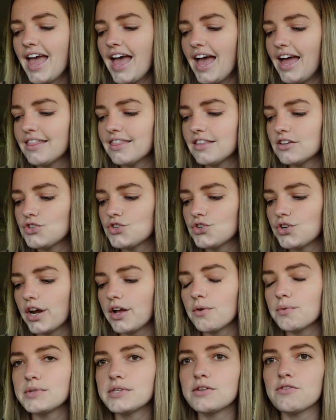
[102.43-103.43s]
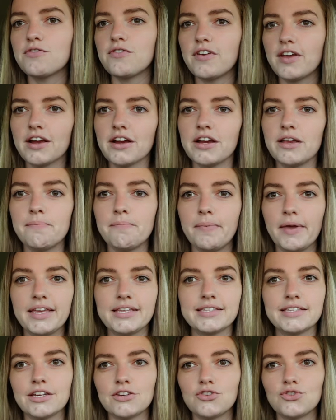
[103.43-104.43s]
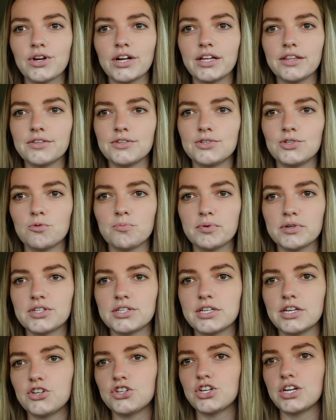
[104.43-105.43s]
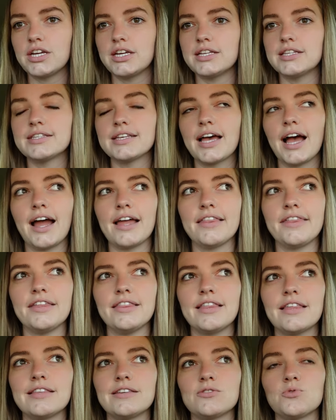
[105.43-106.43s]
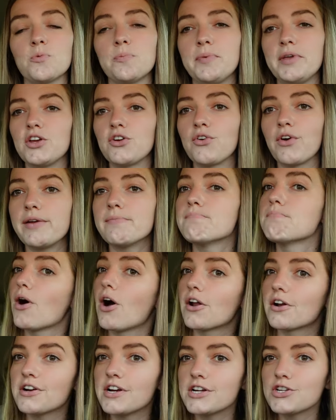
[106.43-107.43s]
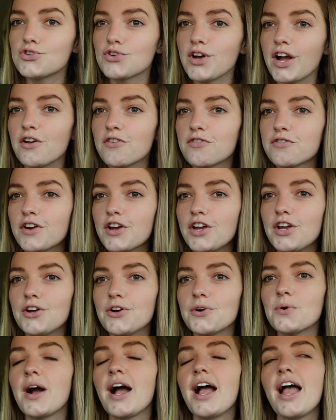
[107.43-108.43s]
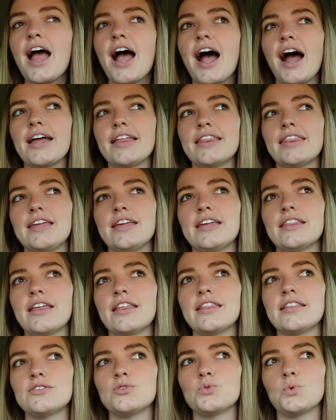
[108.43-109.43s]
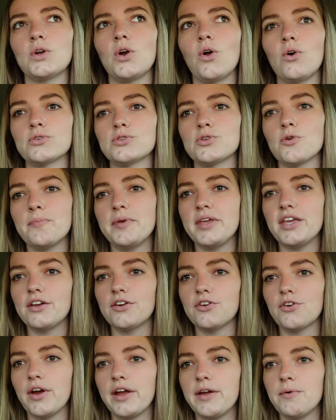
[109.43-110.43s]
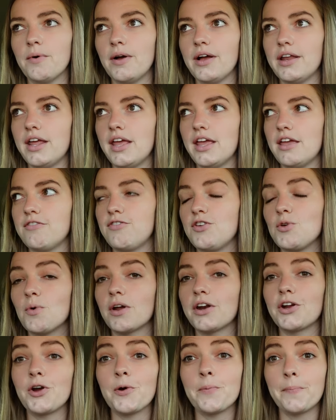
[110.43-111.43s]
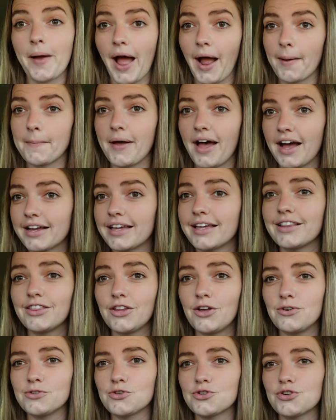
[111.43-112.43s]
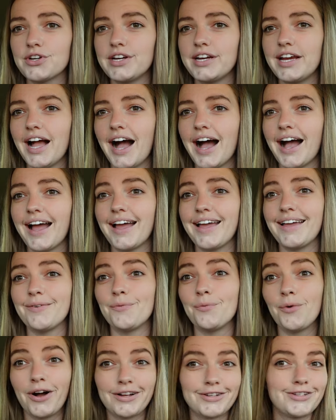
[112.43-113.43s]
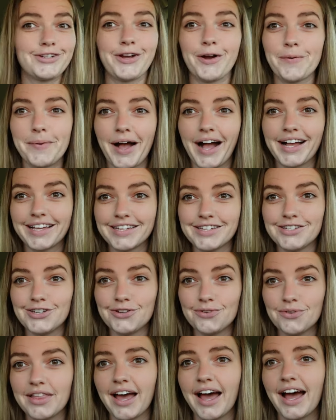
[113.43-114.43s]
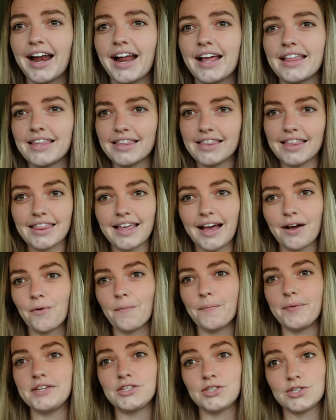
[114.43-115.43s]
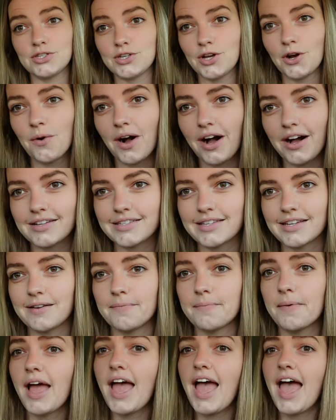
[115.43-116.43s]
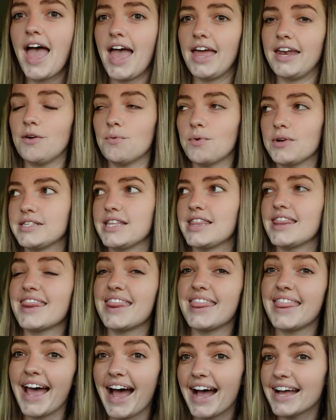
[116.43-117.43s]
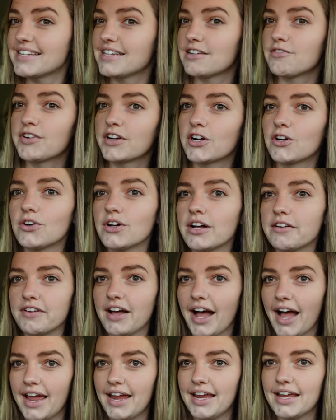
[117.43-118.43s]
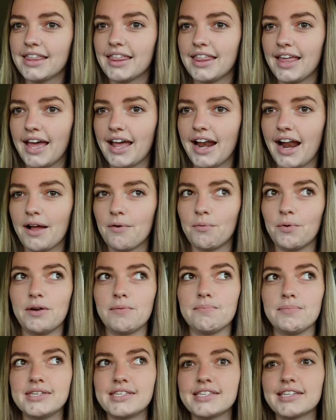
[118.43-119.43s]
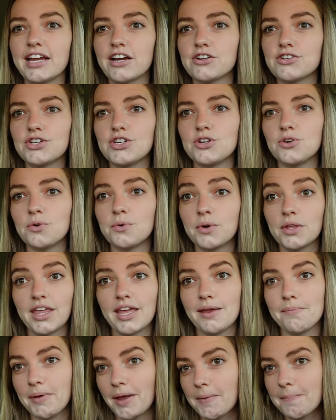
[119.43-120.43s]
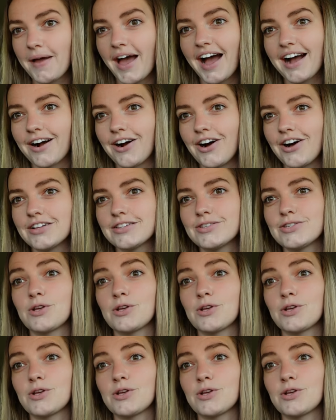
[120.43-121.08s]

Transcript: And this trail was a very basic trail in the superstitions. I think that this would be a great moderate trail for you. I think that this would also be a great one if you want to go backpack at Lone Tree. I want to go back and do that. I think that that would be so awesome. And it wasn't that difficult of a hike that I wouldn't be scared to do it with a big pack on.